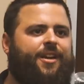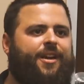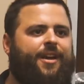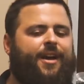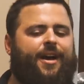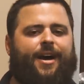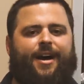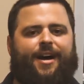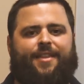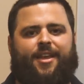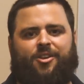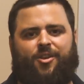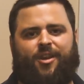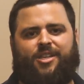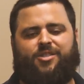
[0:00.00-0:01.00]
it.
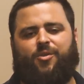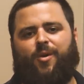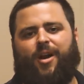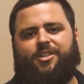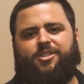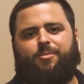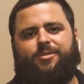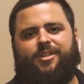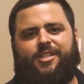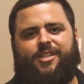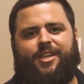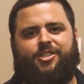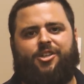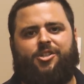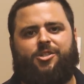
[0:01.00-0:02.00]
Uh, thank you guys for watching.
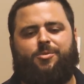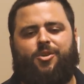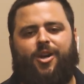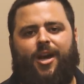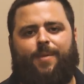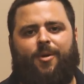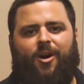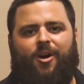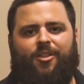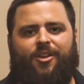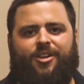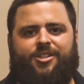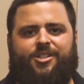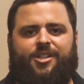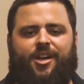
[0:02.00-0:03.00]
Please like, share, subscribe,
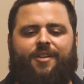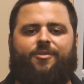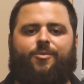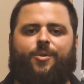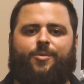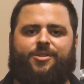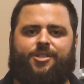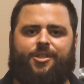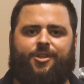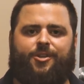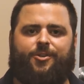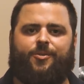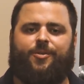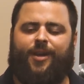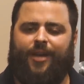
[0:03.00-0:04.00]
all the good stuff. We will
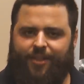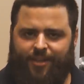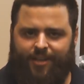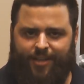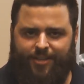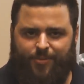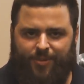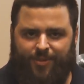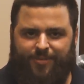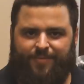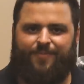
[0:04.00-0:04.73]
see you at the next